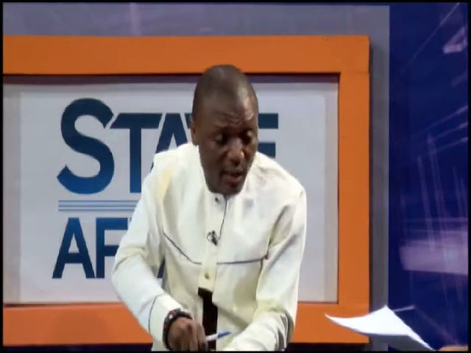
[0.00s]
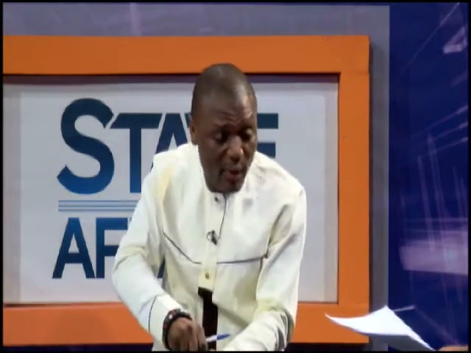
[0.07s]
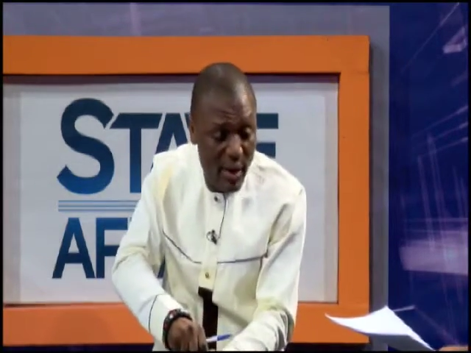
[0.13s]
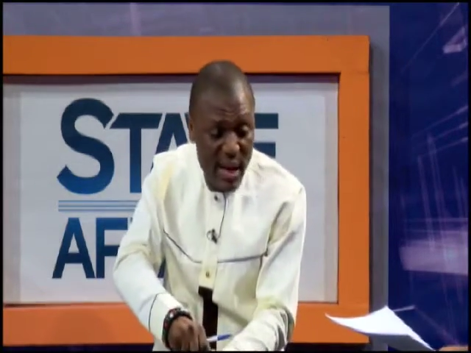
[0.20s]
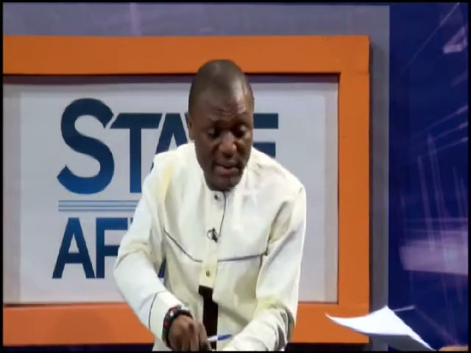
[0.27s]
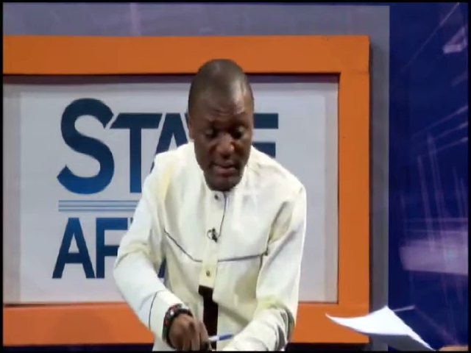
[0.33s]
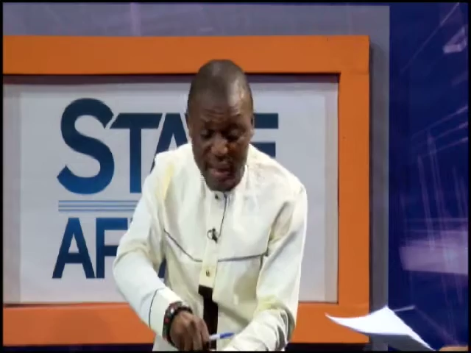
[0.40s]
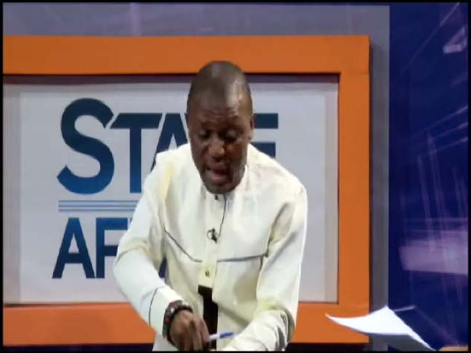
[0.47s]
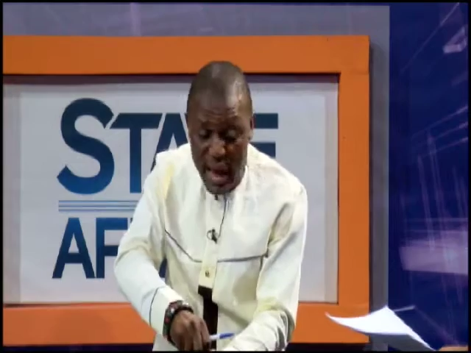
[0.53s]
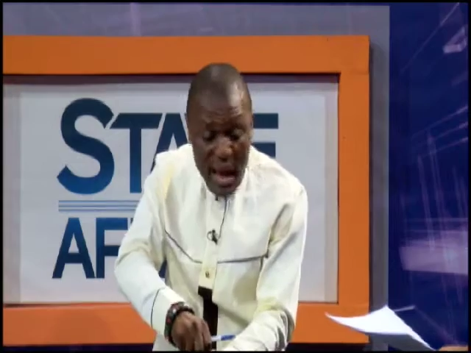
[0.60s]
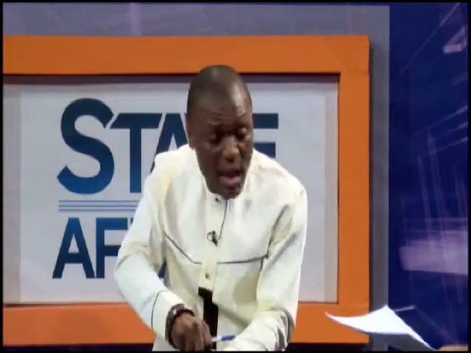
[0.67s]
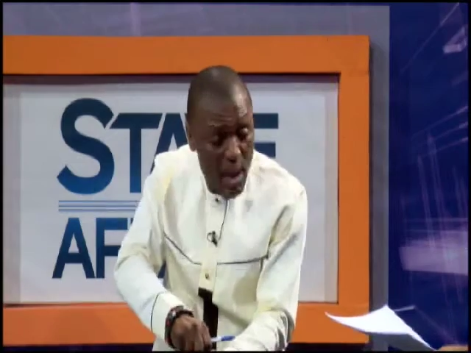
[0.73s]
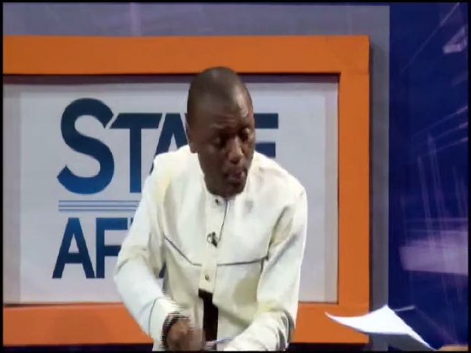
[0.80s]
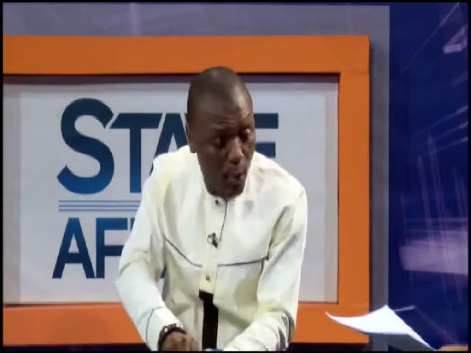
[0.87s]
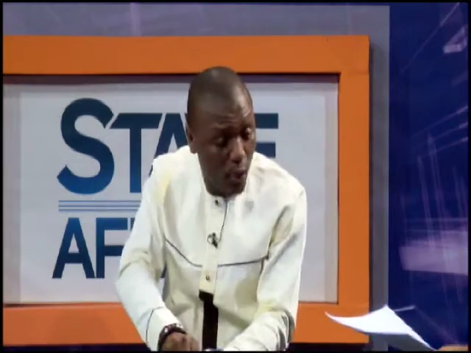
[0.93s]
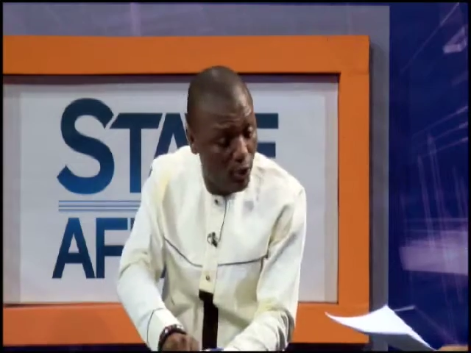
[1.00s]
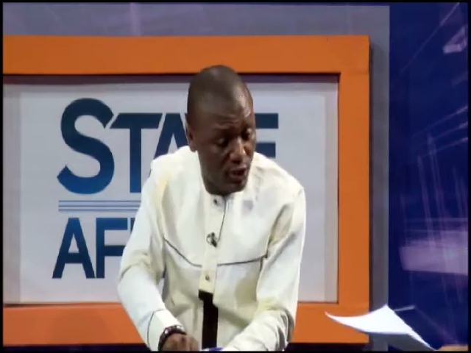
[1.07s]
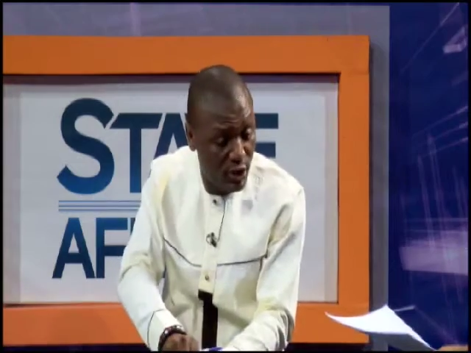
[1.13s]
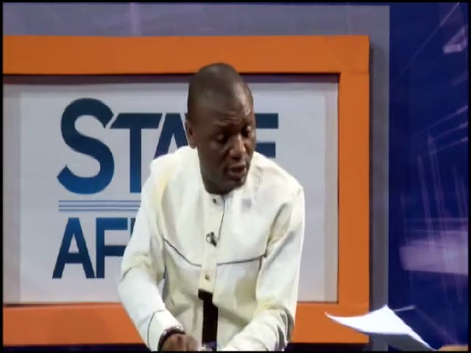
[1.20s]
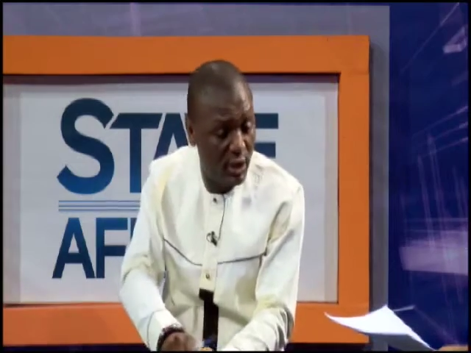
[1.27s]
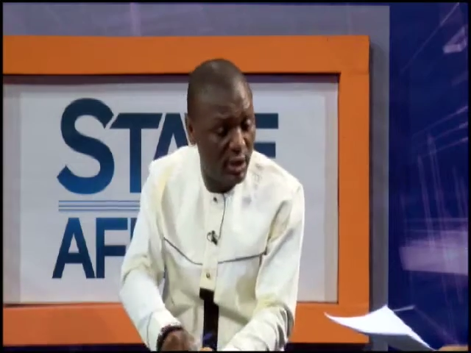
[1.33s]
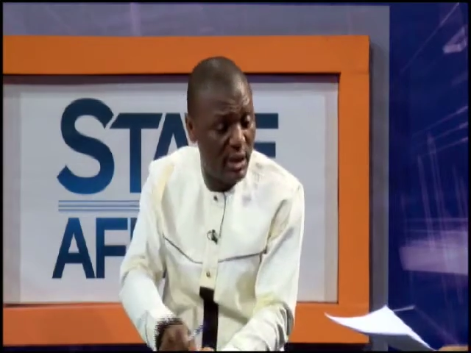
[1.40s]
whether it's our
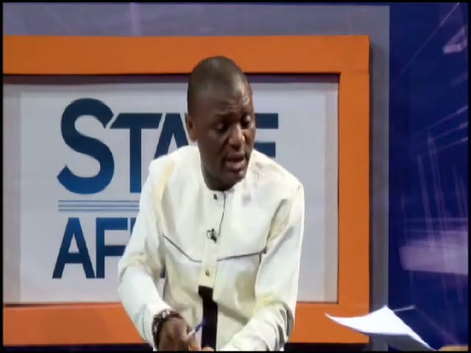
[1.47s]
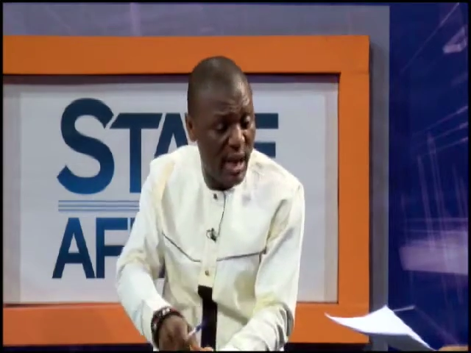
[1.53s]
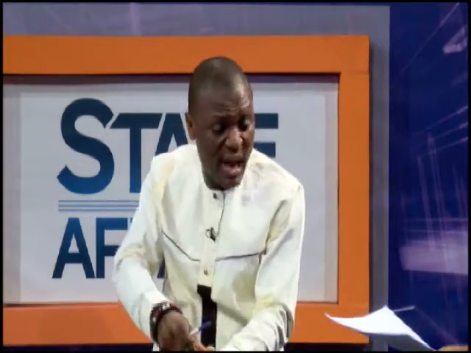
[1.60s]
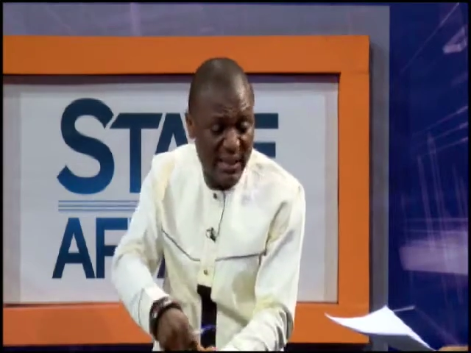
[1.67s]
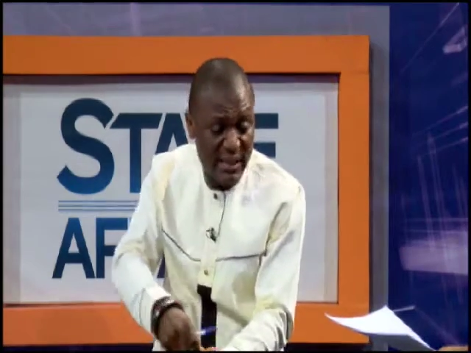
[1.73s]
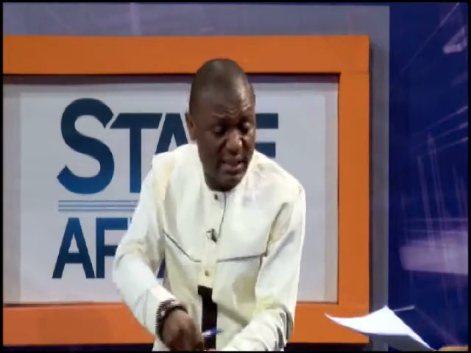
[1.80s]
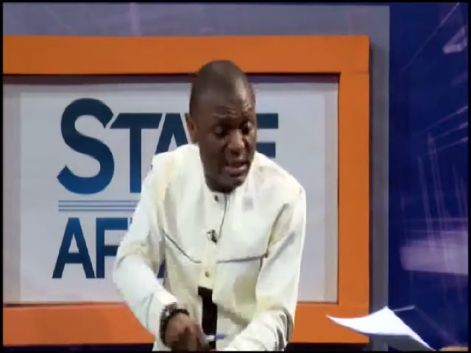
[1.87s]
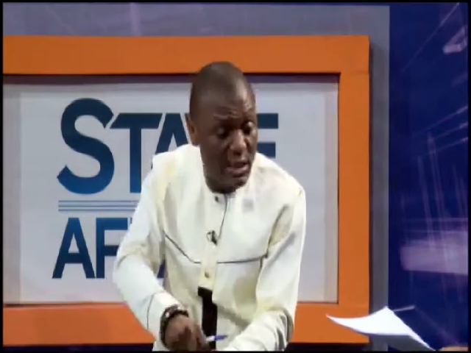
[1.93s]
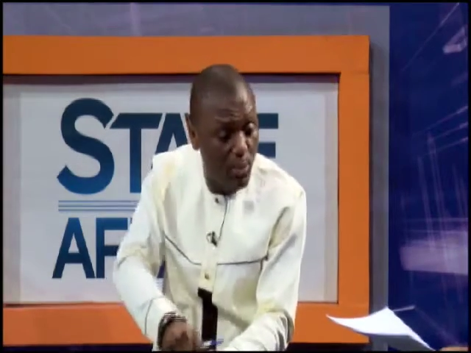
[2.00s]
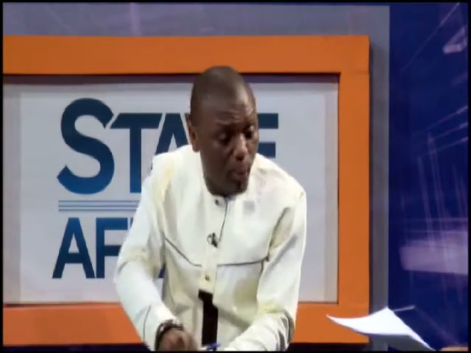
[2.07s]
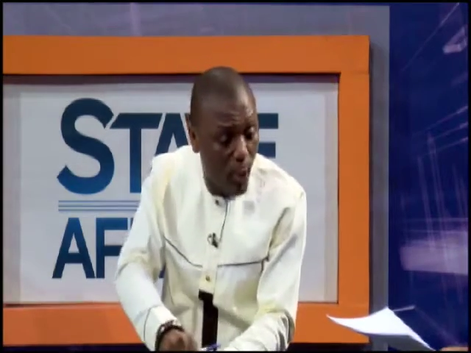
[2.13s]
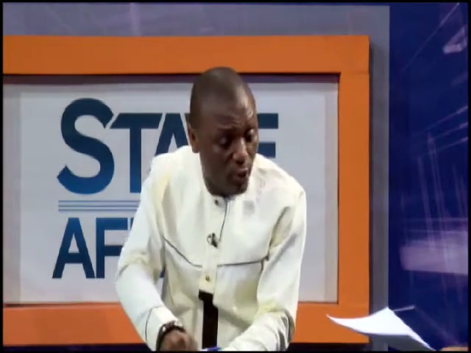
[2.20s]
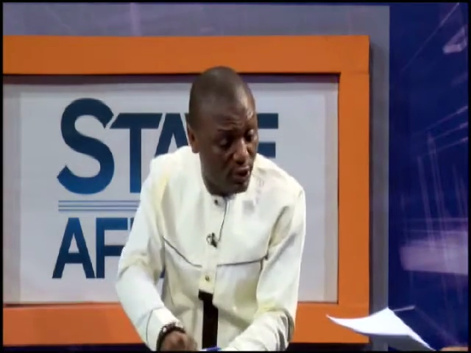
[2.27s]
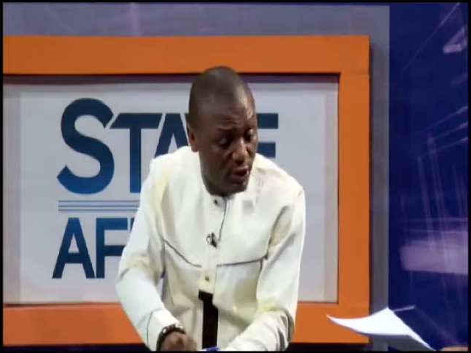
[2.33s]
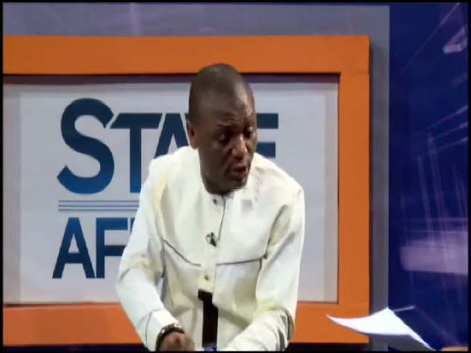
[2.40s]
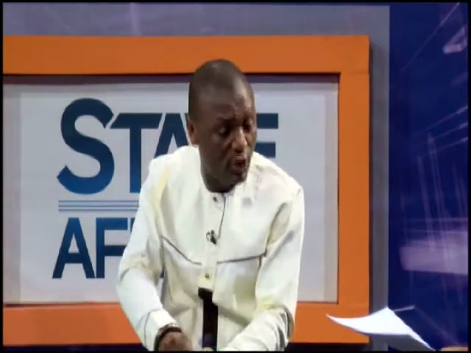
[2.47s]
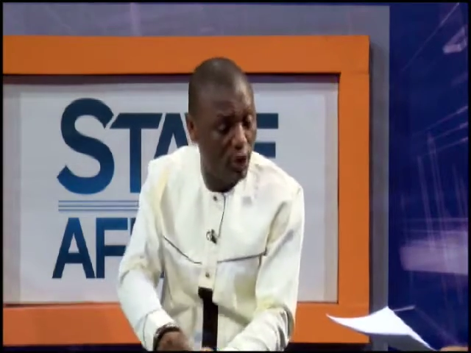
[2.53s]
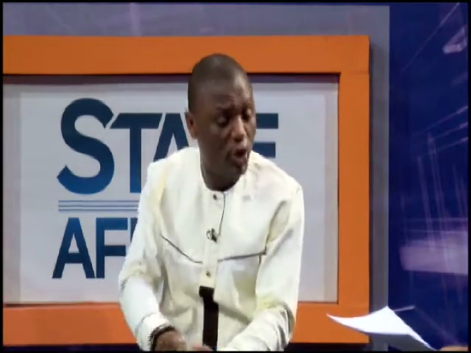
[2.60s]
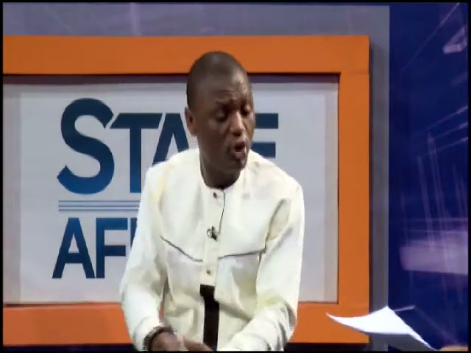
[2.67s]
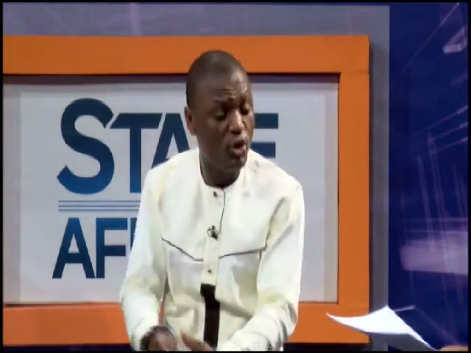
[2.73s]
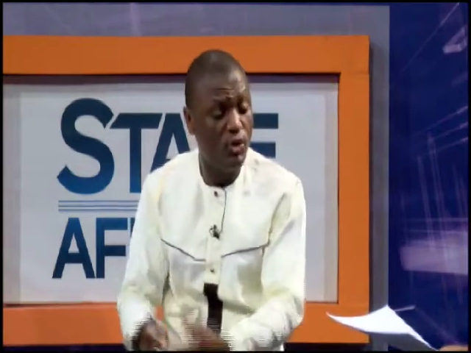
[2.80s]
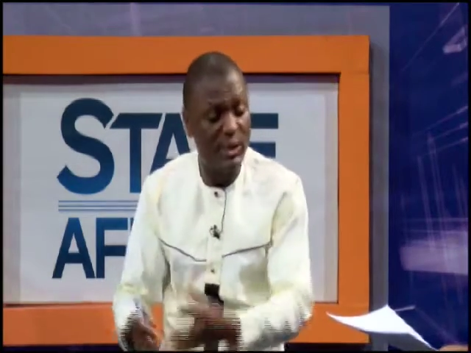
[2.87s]
airports, our seaports, you